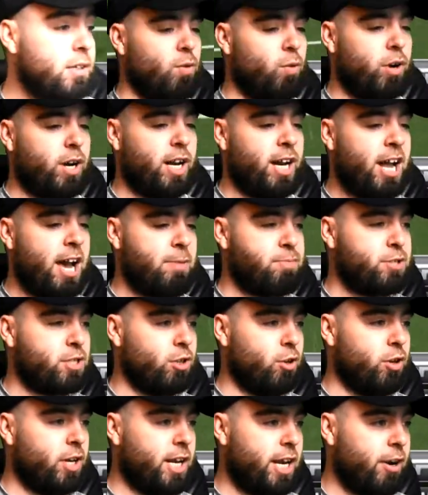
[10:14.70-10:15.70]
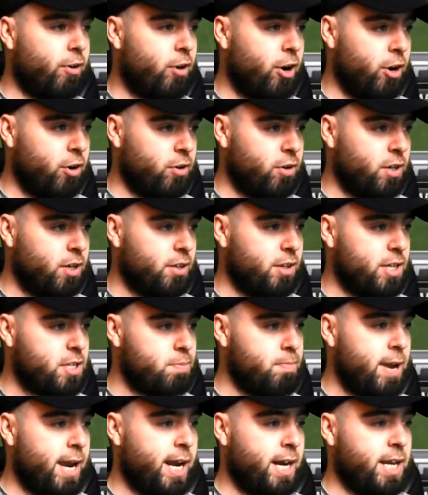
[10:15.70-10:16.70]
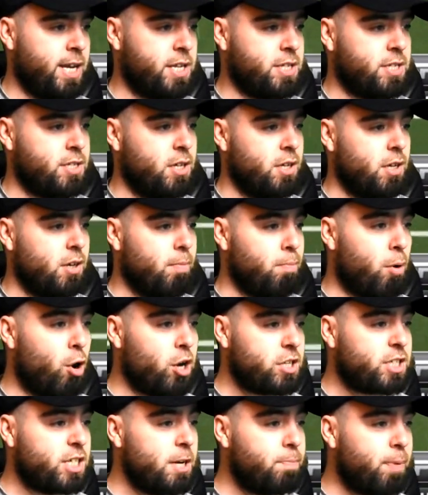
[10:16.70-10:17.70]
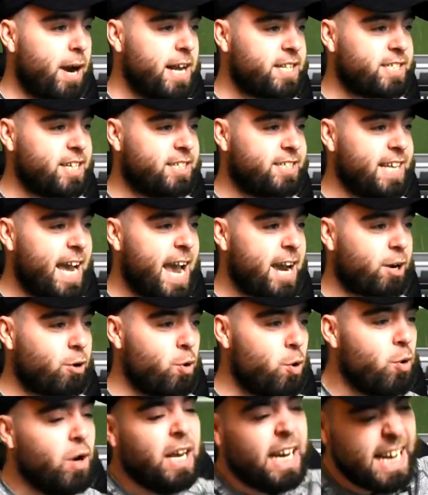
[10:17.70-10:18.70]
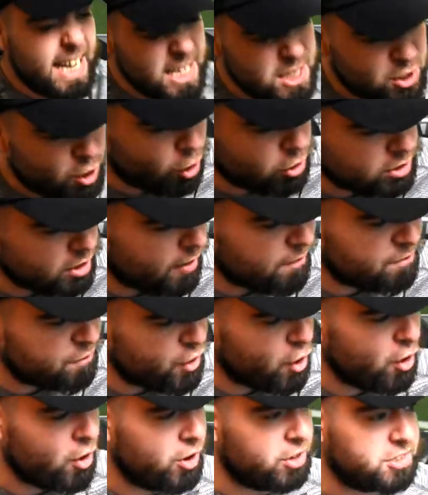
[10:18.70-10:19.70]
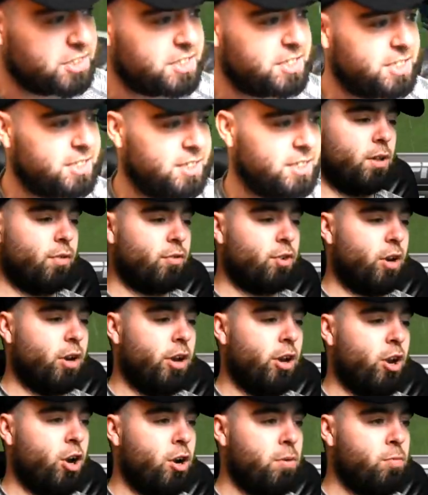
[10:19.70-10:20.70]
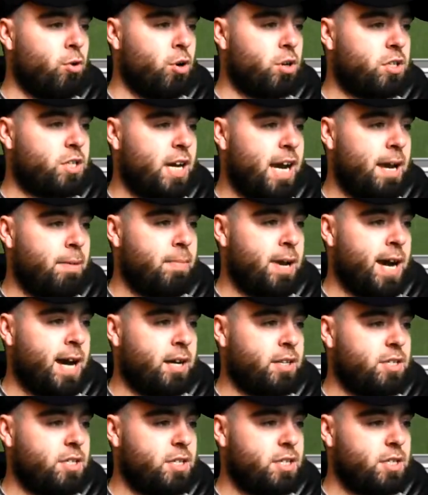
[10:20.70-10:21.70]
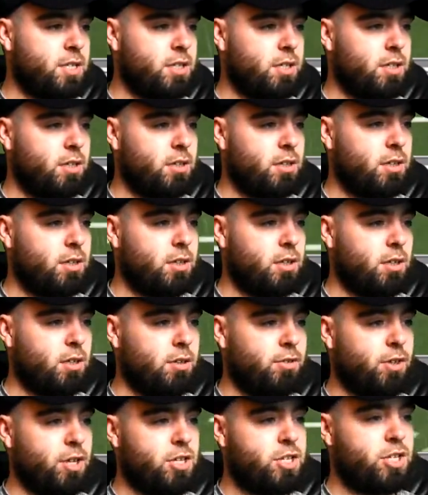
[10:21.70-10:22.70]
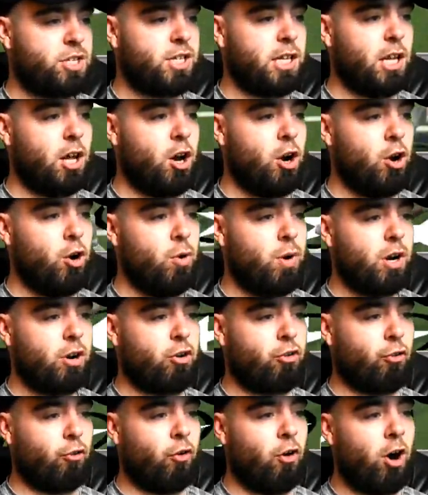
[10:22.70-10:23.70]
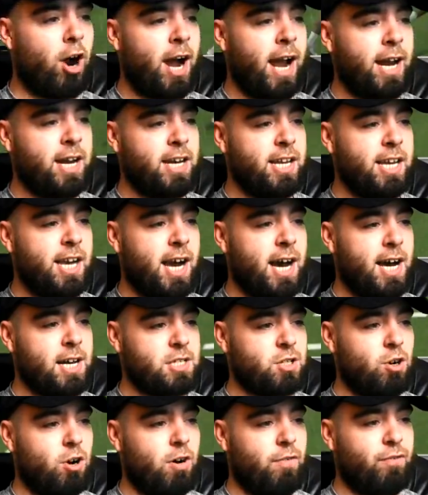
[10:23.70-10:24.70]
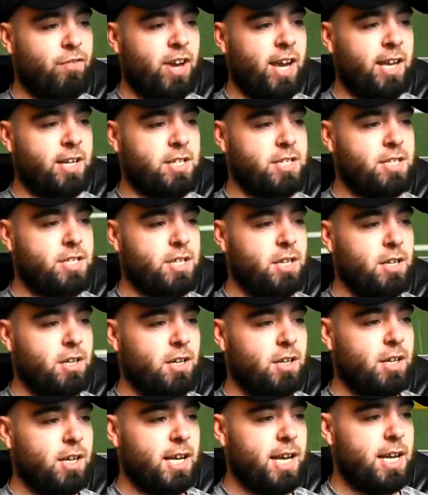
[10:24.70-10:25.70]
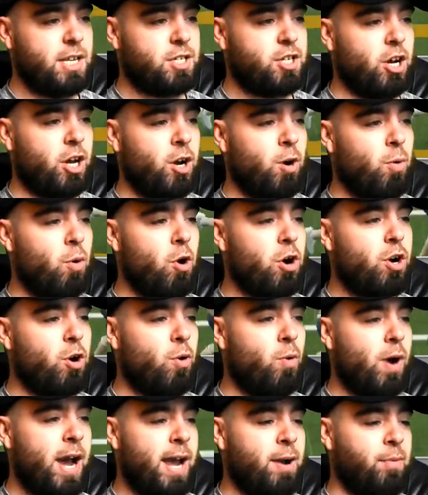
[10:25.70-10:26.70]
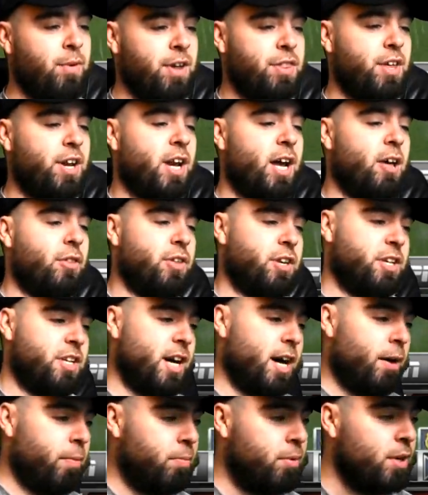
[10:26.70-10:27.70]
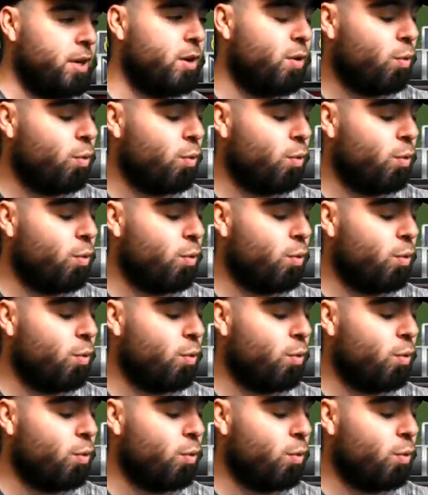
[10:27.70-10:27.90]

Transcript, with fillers: What an absolute hero this man is. Bosty breaks a tackle. He's got the first. They've got no more timeouts. The slow, grindy ass offense is going to walk away with another dub.